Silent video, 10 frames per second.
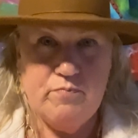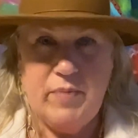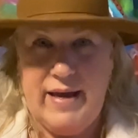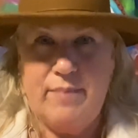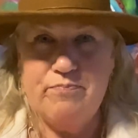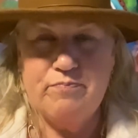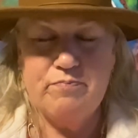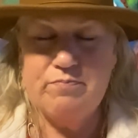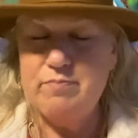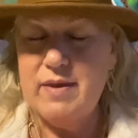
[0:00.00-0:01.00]
like a
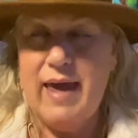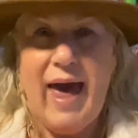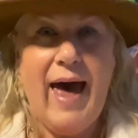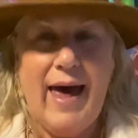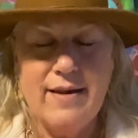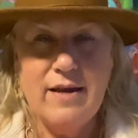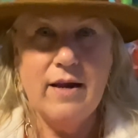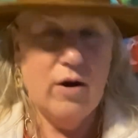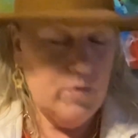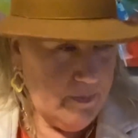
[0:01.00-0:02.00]
cat, you
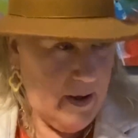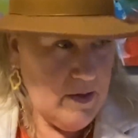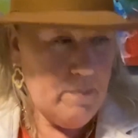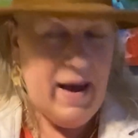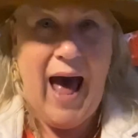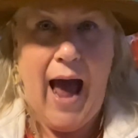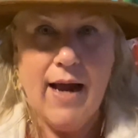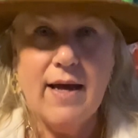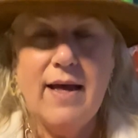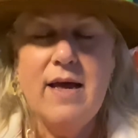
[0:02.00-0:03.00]
know, by the back